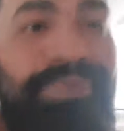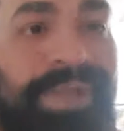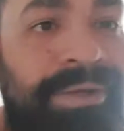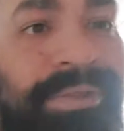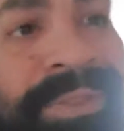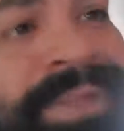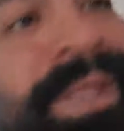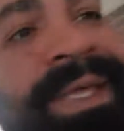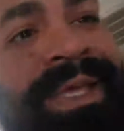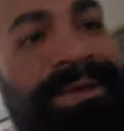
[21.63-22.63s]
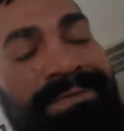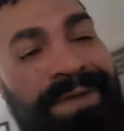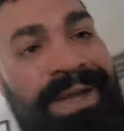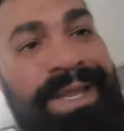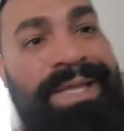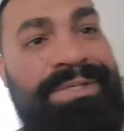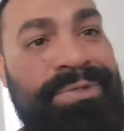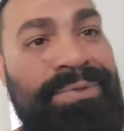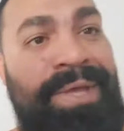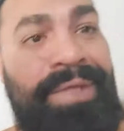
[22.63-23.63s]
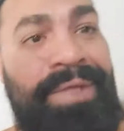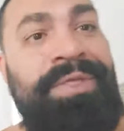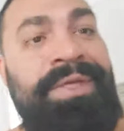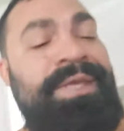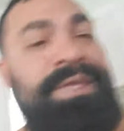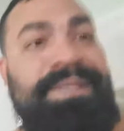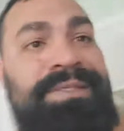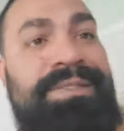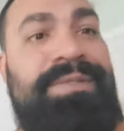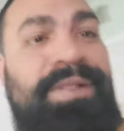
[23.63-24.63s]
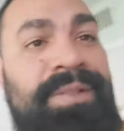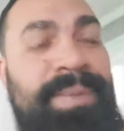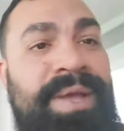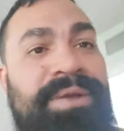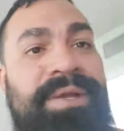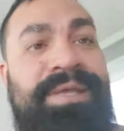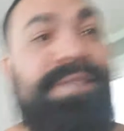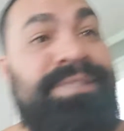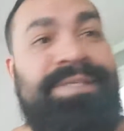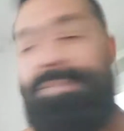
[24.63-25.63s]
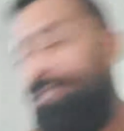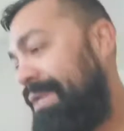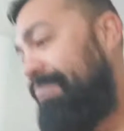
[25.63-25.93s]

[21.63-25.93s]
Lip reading: health, and financial health. This is all about us being